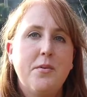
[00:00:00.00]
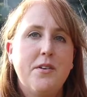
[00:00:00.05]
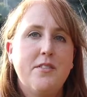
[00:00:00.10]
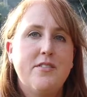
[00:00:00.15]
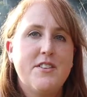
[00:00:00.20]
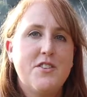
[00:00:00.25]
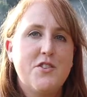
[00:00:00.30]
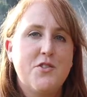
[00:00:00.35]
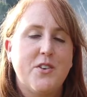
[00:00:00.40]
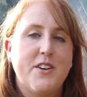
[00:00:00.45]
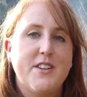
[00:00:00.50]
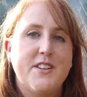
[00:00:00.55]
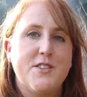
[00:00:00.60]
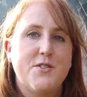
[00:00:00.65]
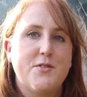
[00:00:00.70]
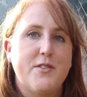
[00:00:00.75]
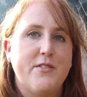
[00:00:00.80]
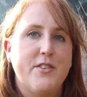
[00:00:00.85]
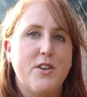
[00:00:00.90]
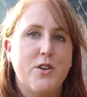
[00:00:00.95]
you've enjoyed
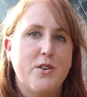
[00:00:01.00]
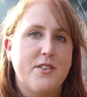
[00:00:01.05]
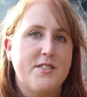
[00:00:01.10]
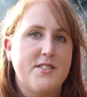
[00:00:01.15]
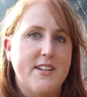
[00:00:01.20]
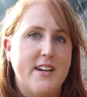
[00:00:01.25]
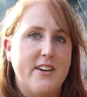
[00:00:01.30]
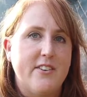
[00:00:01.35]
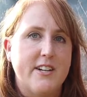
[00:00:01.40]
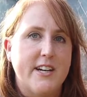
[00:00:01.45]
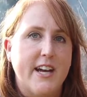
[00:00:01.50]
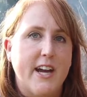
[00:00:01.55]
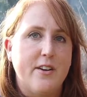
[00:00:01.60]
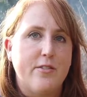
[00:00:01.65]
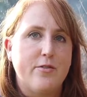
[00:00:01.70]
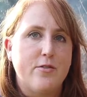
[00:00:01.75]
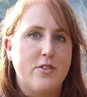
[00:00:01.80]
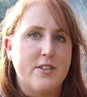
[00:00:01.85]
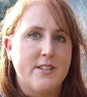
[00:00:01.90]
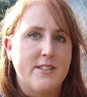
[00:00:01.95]
this review of Sara Gay
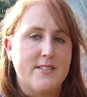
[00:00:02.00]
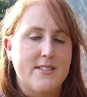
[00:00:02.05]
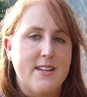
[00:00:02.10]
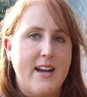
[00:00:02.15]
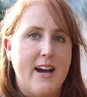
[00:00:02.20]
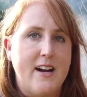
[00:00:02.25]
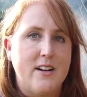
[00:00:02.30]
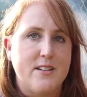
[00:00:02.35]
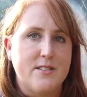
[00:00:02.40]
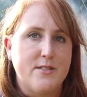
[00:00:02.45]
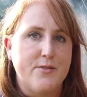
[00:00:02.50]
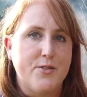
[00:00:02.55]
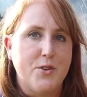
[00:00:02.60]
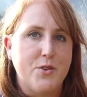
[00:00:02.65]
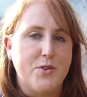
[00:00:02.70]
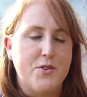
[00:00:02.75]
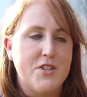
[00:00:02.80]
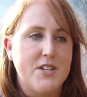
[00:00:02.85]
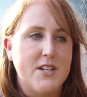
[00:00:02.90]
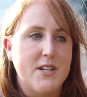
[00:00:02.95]
Forden's The House of
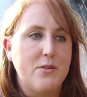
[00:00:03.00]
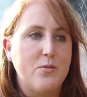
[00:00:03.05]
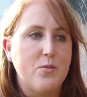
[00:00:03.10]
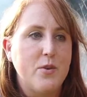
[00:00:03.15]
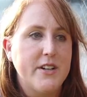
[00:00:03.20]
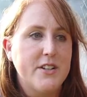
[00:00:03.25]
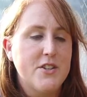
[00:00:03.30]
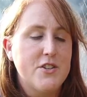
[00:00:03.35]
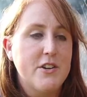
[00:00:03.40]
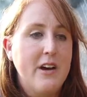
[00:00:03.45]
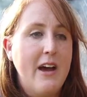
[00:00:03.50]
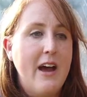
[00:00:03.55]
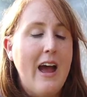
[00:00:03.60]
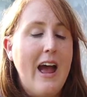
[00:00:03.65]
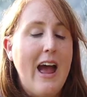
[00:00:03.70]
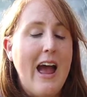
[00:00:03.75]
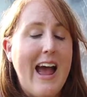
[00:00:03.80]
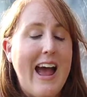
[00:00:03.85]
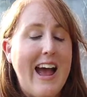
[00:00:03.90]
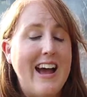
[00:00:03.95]
Gucci, which
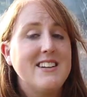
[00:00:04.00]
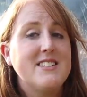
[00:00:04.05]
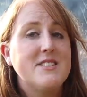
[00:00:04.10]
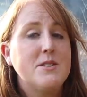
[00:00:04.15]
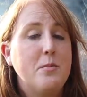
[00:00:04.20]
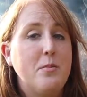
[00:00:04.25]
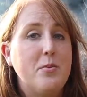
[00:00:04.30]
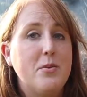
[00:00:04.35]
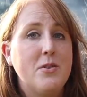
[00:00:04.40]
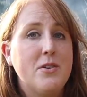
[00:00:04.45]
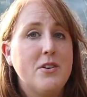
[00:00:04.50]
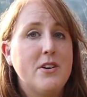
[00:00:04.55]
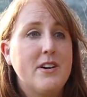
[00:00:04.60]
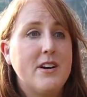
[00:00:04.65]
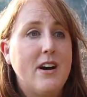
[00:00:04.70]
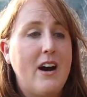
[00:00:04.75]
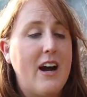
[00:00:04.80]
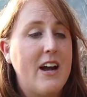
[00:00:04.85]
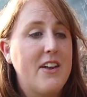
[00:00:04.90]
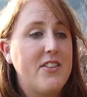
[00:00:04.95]
as a book
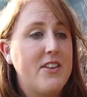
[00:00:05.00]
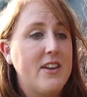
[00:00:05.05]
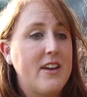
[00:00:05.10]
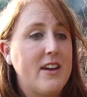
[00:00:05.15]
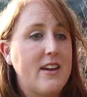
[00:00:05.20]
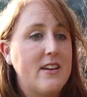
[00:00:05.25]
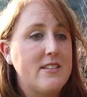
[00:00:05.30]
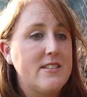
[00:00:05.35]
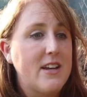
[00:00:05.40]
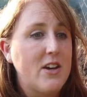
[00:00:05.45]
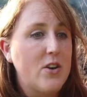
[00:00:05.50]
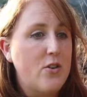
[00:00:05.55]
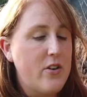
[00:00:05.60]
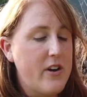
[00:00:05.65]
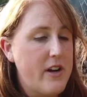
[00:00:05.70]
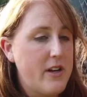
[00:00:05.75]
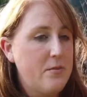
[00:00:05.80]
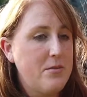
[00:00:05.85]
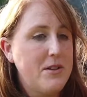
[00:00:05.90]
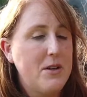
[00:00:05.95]
I think is
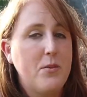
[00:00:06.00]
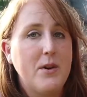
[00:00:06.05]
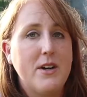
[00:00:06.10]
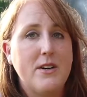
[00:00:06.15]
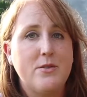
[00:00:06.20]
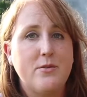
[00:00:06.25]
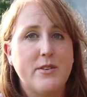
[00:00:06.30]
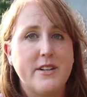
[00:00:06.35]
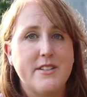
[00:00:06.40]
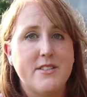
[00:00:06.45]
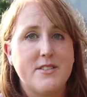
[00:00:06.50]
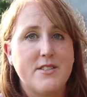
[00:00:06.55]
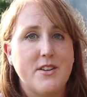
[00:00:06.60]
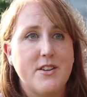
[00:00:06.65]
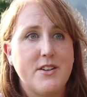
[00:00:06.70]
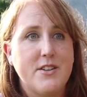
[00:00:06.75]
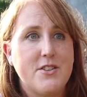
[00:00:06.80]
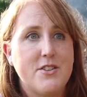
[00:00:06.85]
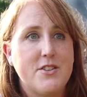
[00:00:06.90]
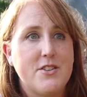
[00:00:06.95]
incredibly well
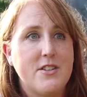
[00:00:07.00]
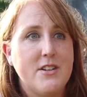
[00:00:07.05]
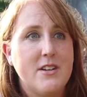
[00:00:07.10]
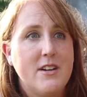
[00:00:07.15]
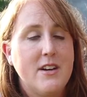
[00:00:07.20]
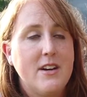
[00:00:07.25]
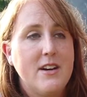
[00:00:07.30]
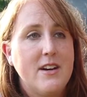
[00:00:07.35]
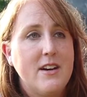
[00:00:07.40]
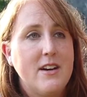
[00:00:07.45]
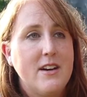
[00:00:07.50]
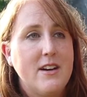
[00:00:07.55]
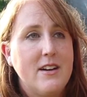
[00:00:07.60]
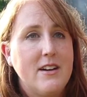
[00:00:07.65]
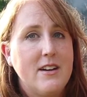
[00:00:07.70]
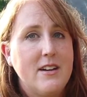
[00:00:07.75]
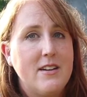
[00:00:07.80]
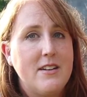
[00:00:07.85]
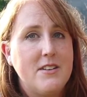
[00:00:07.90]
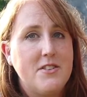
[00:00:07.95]
researched.
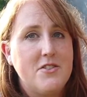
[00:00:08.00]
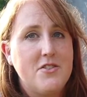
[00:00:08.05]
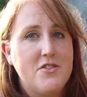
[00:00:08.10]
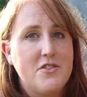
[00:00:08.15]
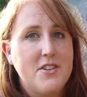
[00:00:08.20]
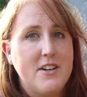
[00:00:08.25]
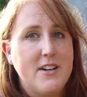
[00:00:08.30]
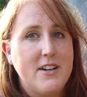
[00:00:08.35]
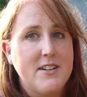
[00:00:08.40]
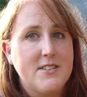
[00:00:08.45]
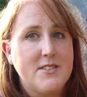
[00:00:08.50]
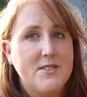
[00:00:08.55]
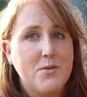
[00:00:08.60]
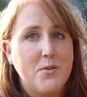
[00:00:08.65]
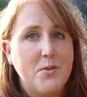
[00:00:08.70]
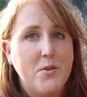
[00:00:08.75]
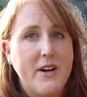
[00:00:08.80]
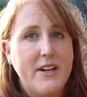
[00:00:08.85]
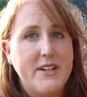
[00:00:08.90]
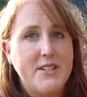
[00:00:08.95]
It's just
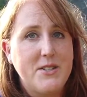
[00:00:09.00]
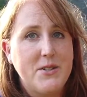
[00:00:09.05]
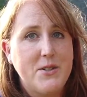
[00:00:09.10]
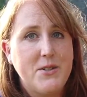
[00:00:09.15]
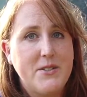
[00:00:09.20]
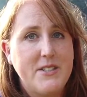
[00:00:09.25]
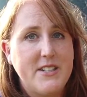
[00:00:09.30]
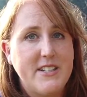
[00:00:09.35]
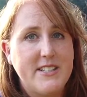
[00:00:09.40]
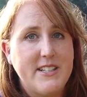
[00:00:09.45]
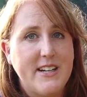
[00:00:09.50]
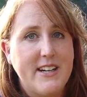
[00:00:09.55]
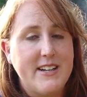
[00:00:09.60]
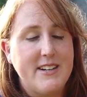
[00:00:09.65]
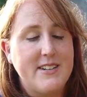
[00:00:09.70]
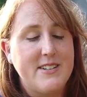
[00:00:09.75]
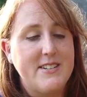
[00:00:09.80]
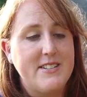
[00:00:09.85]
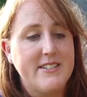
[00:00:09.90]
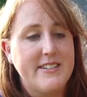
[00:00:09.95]
way too
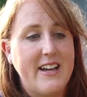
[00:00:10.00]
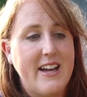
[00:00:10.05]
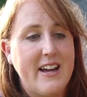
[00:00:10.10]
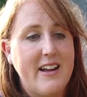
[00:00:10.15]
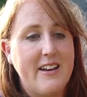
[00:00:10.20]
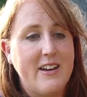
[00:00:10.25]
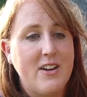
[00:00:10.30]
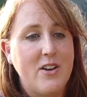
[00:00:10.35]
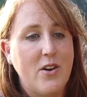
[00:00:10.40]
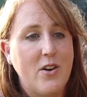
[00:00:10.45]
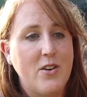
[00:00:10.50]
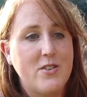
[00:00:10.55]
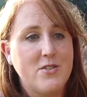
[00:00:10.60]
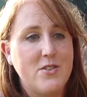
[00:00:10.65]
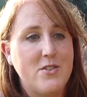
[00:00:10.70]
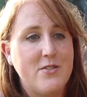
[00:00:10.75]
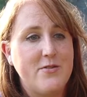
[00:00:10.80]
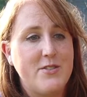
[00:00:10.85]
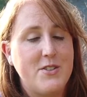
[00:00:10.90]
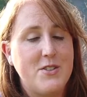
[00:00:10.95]
detailed and it goes
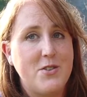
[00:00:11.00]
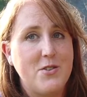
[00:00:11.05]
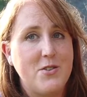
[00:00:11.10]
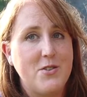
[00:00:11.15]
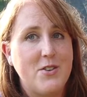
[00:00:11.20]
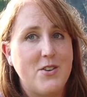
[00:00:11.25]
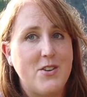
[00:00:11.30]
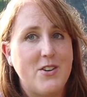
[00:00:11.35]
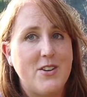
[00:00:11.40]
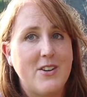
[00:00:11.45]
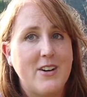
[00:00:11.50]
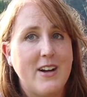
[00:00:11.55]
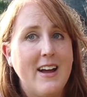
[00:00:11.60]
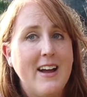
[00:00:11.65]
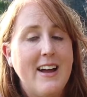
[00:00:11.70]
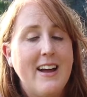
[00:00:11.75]
on for too long.